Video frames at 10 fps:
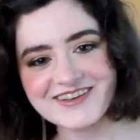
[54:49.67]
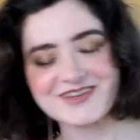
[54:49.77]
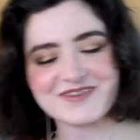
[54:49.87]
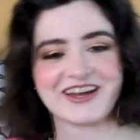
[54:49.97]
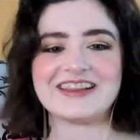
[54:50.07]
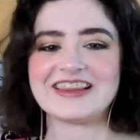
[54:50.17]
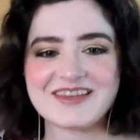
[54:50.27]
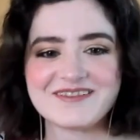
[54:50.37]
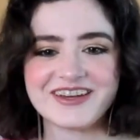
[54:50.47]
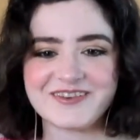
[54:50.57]
I'm gonna
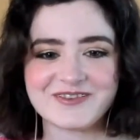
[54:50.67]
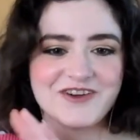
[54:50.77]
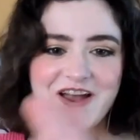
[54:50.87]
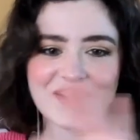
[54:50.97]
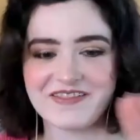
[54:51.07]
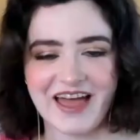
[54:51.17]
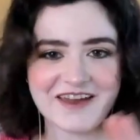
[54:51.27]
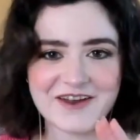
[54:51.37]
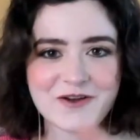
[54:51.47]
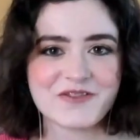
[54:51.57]
leave it right on that note.